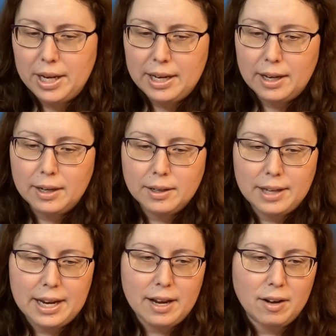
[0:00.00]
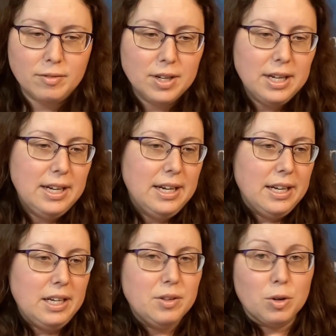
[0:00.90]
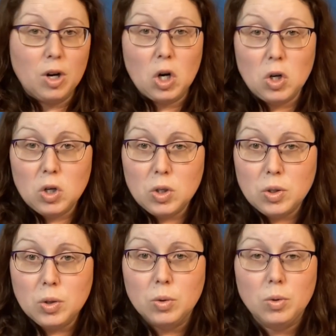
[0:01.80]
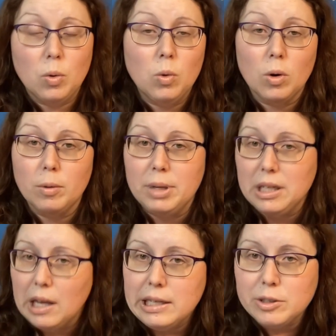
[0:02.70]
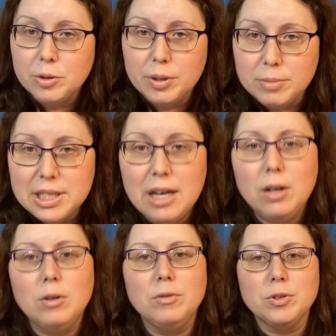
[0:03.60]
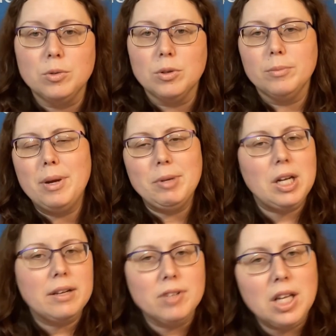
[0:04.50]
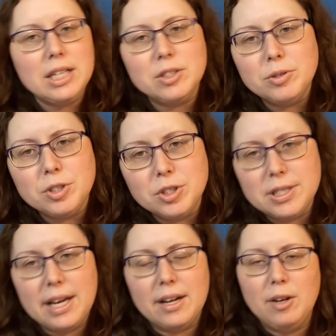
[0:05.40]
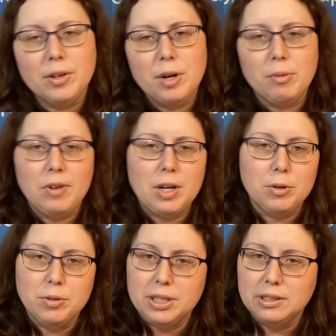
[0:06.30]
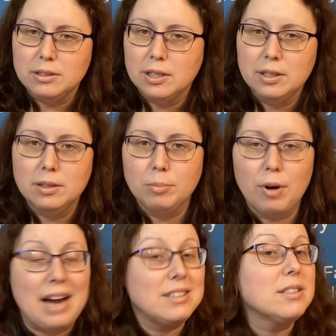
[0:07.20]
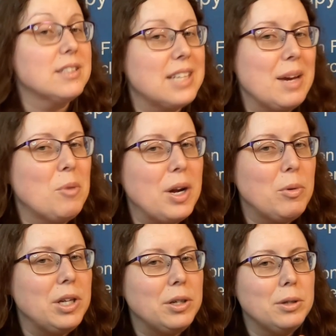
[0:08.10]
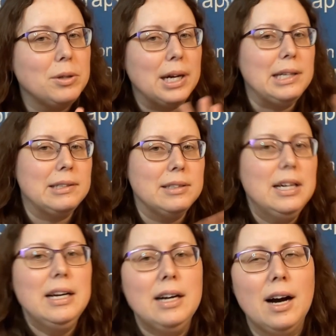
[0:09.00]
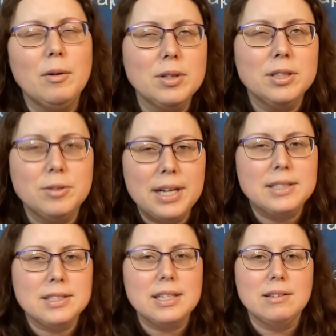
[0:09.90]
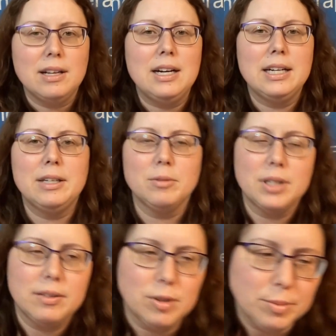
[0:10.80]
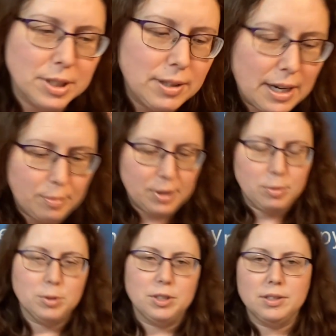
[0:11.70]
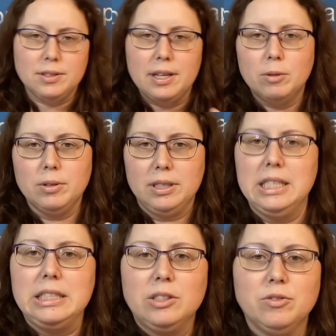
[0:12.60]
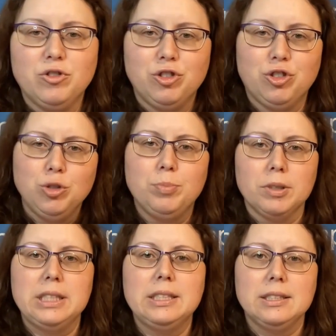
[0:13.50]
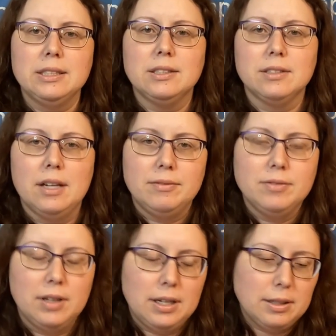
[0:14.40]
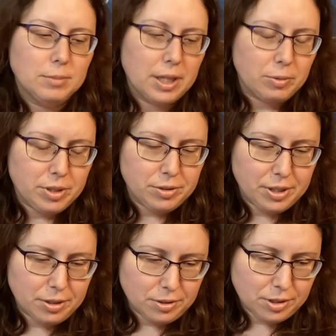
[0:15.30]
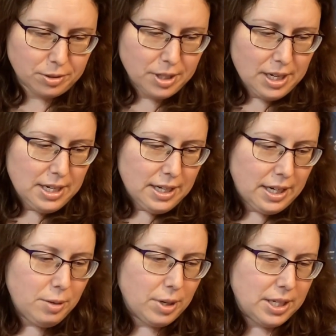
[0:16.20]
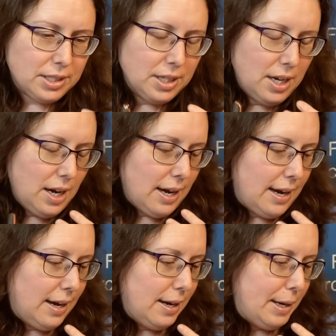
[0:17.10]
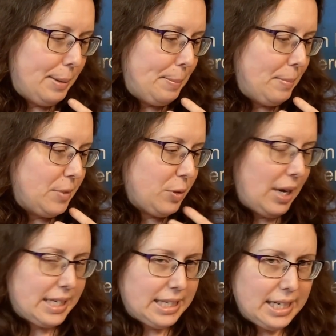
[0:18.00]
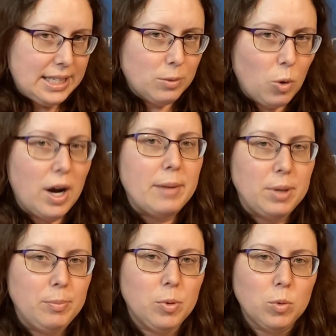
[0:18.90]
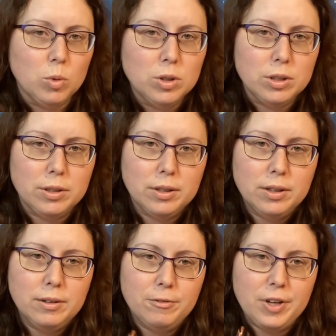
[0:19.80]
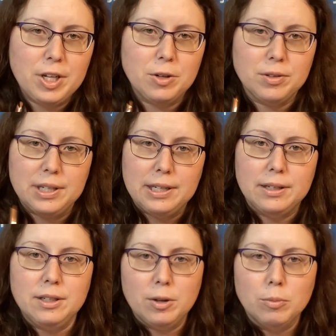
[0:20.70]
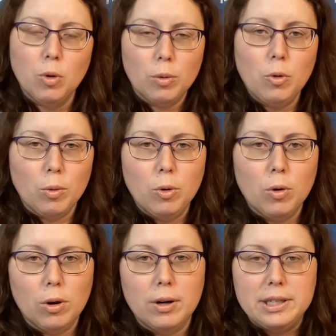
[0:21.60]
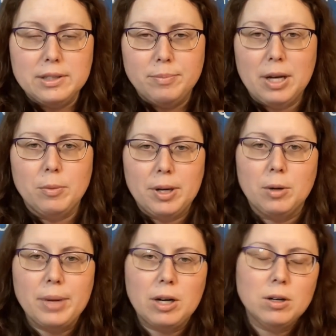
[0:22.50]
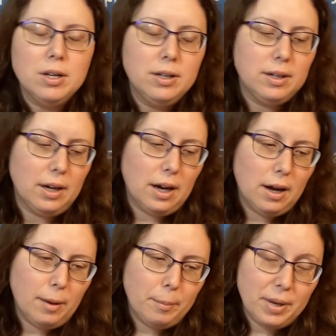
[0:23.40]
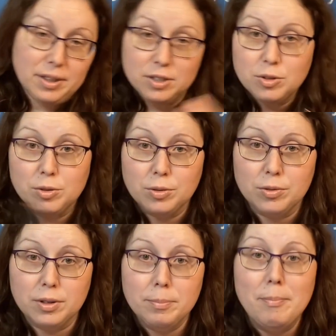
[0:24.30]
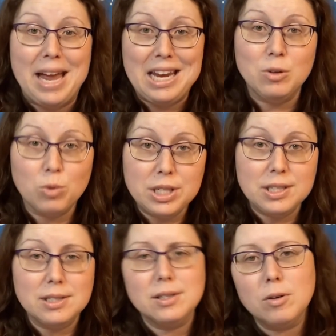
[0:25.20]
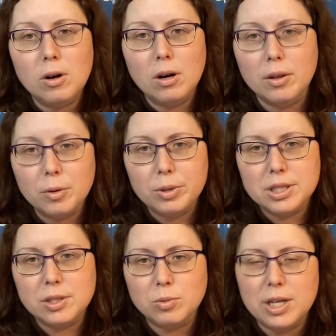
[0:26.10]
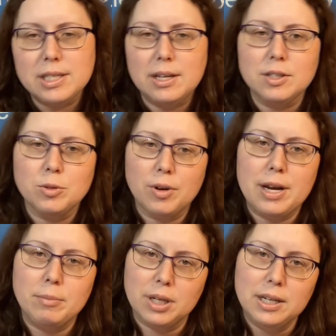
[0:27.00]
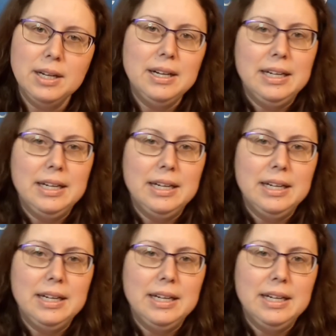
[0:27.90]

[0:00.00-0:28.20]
and they have either heard or been lied to themselves, or maybe not even lied to, it's just they had a healthcare provider who didn't practice the same way we do. I hate, I really do hate to say lie or whatever, but a lot of people just, they don't get super into this stuff um, like we do here. So anyways, um, so I get why people would figure that, you know, more, more, more is better, better, better. Um, but these are the main reasons. There are other reasons why it's not so great, but